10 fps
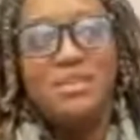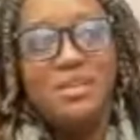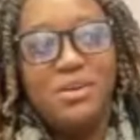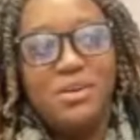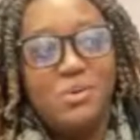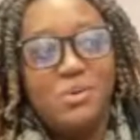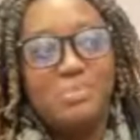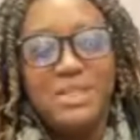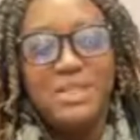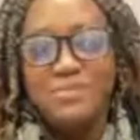in
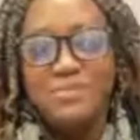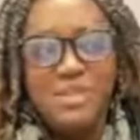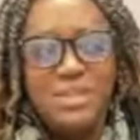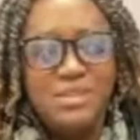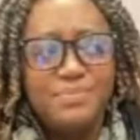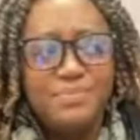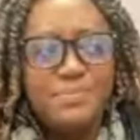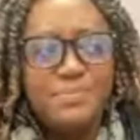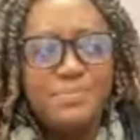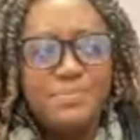myself and who I
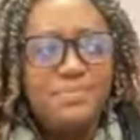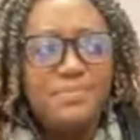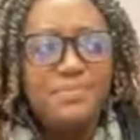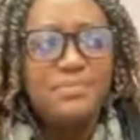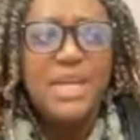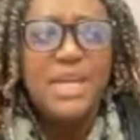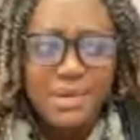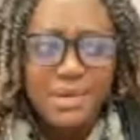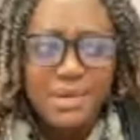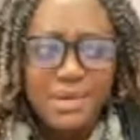am and where I am
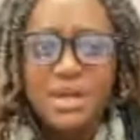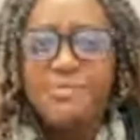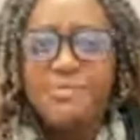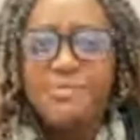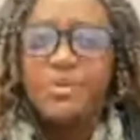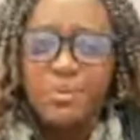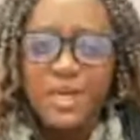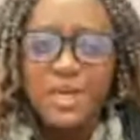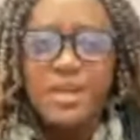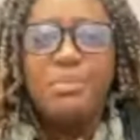and believing that I
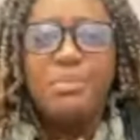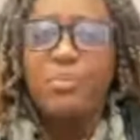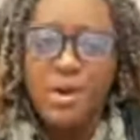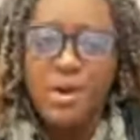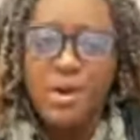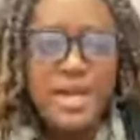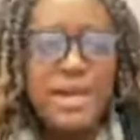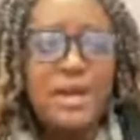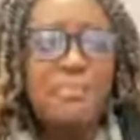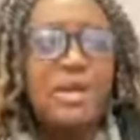really deserve it.
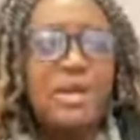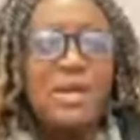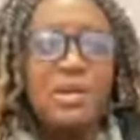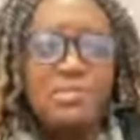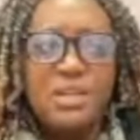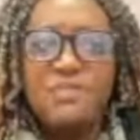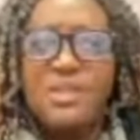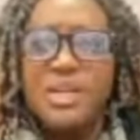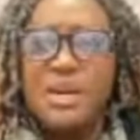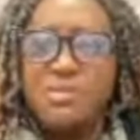But I also
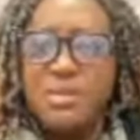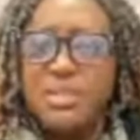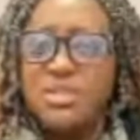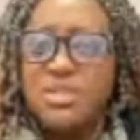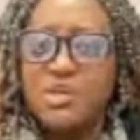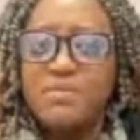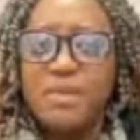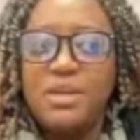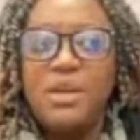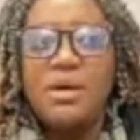think
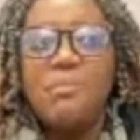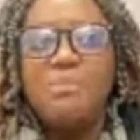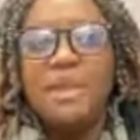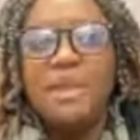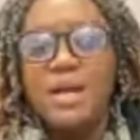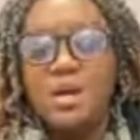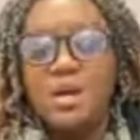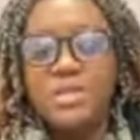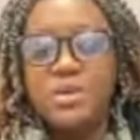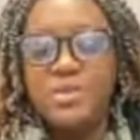the environment that
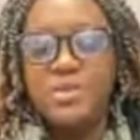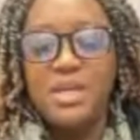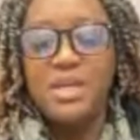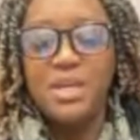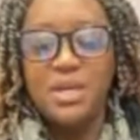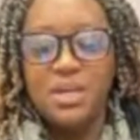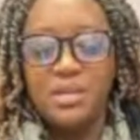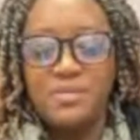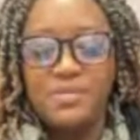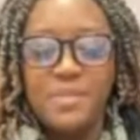I grew up
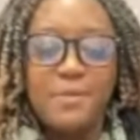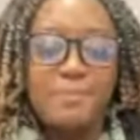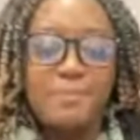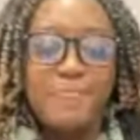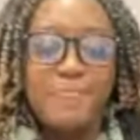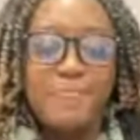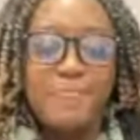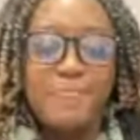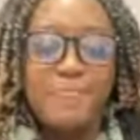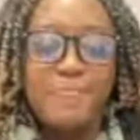in,
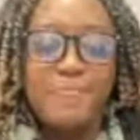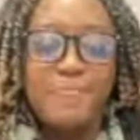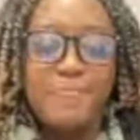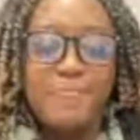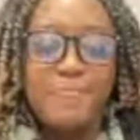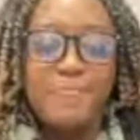unfortunately,